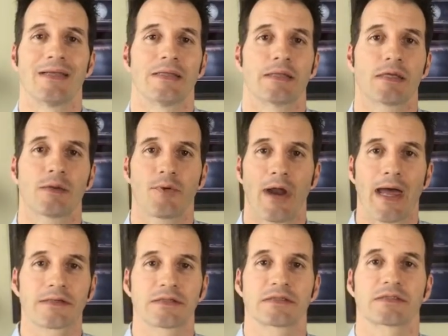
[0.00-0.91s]
Get a
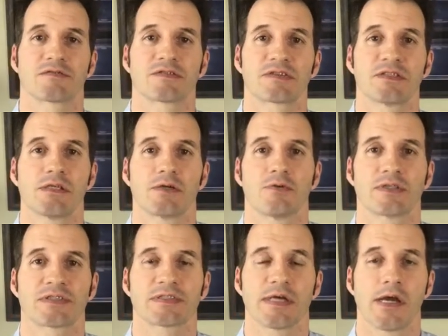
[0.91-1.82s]
practice of seeing
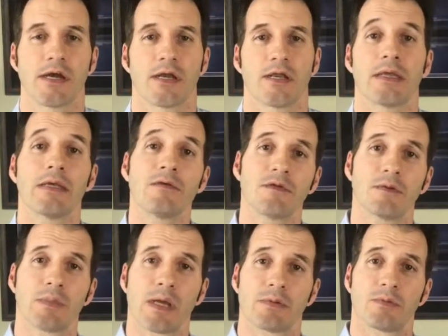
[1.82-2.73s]
what's there, and
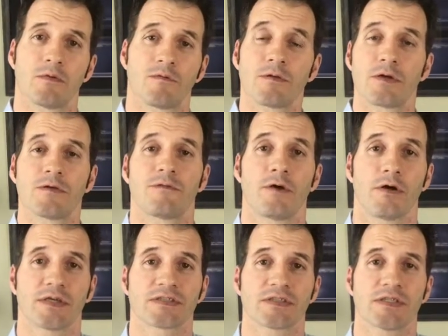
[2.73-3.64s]
even maybe before you
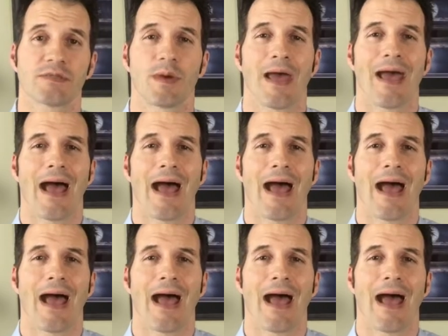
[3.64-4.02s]
fall asleep,